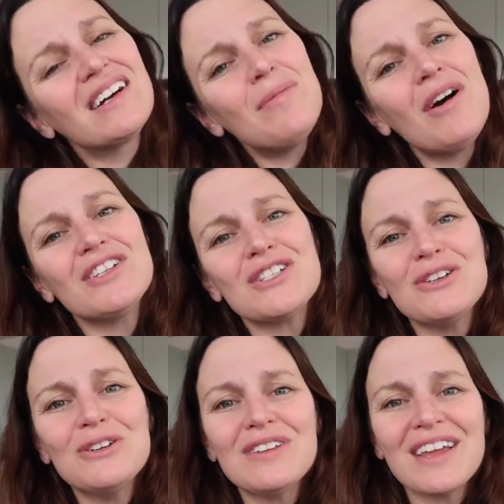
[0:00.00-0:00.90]
come on,
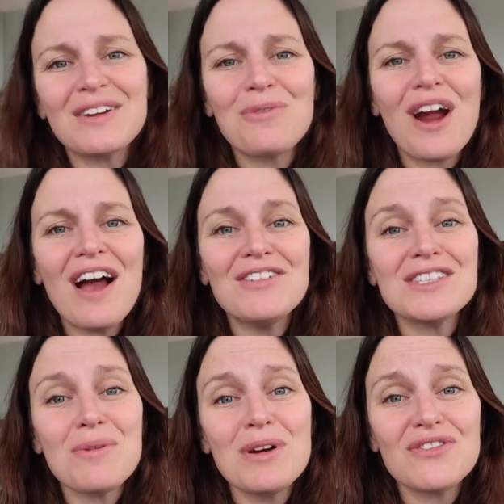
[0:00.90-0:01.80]
dude, like, we're having
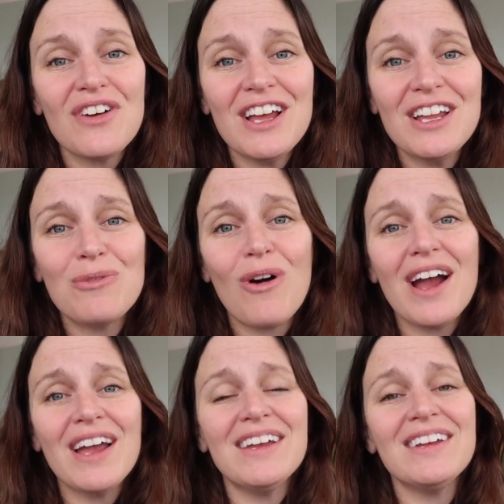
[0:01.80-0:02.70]
so much fun.
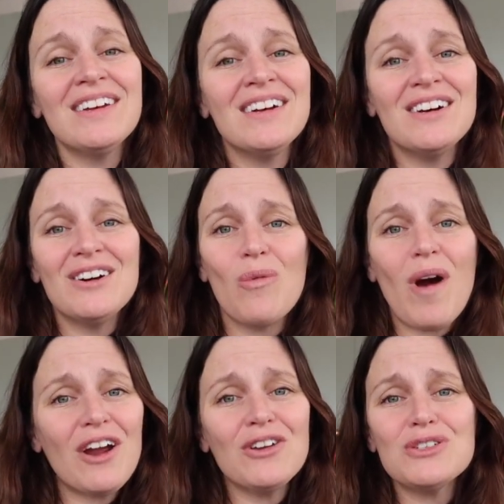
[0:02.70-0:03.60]
Why
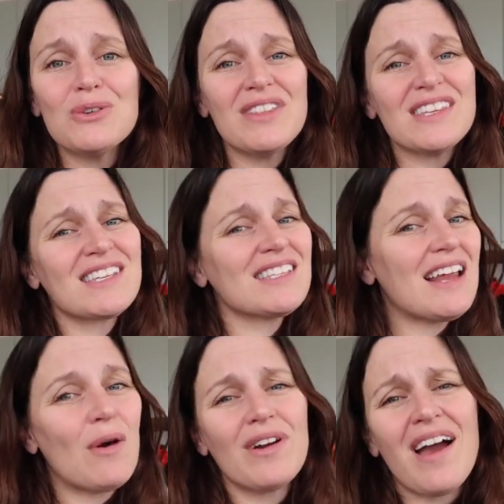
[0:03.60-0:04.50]
are you doing this? Because
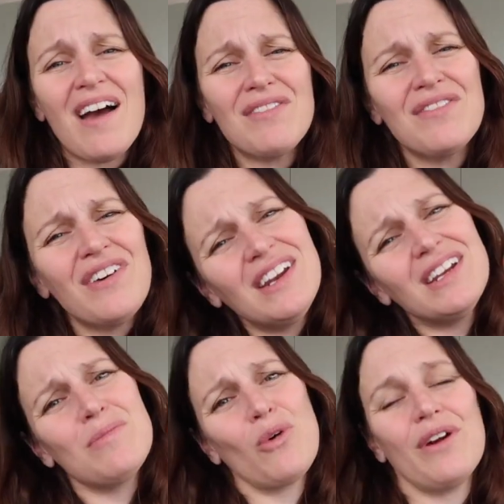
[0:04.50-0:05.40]
now we're not having fun
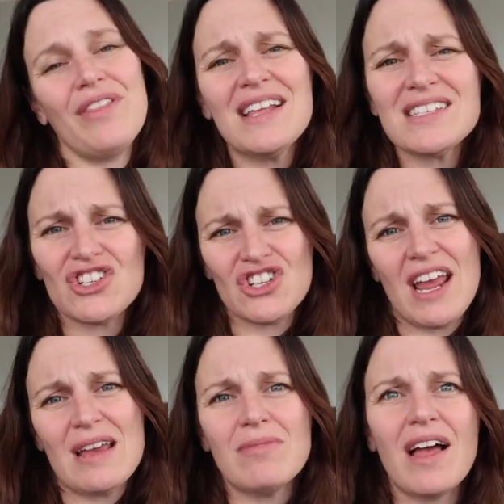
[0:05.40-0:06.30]
anymore, and that's a
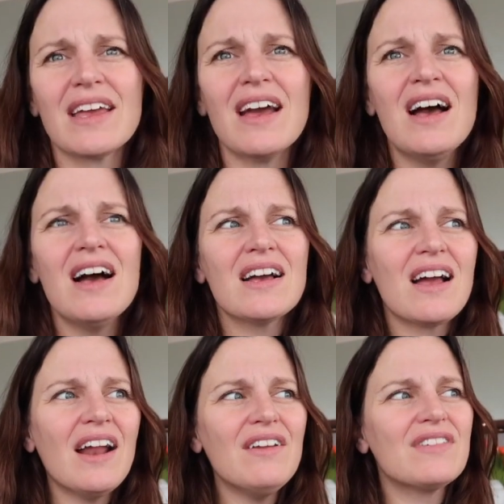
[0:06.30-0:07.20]
shame. Like,
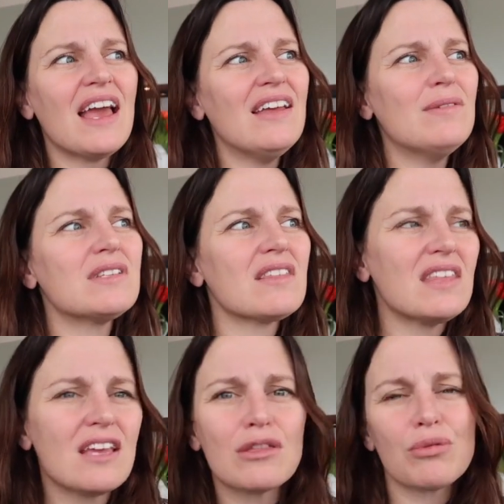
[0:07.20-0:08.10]
kind of get him to
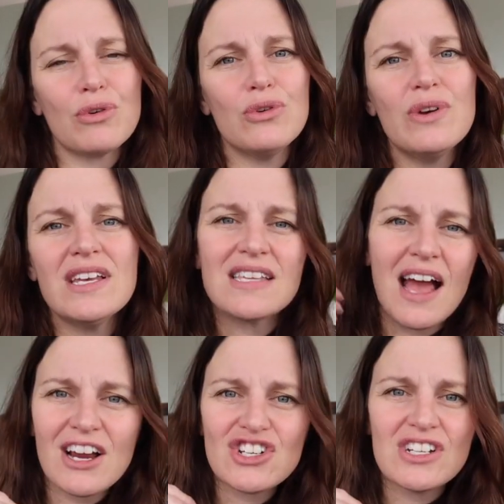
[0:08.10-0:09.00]
think through his
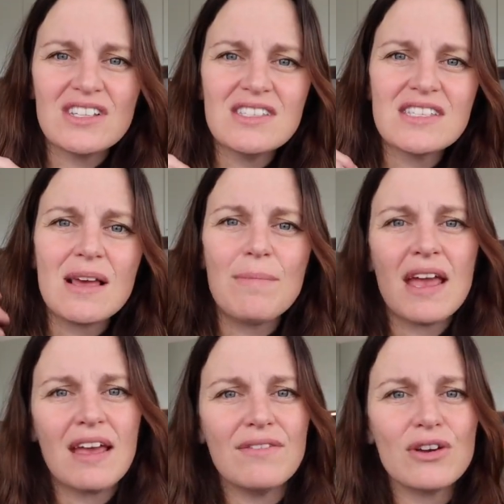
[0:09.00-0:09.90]
actions and
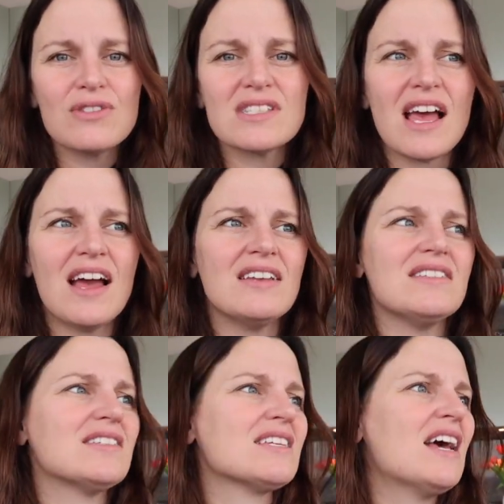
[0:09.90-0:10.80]
behaviors
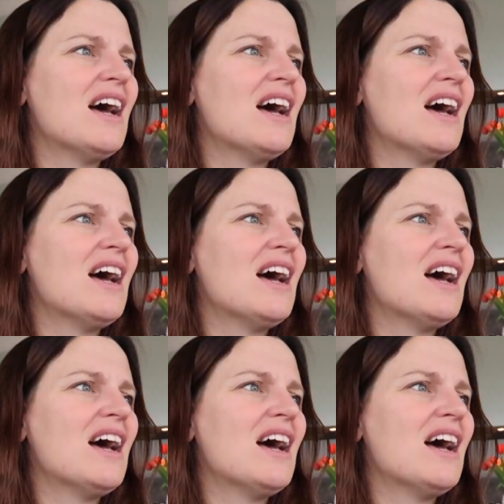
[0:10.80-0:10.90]
and,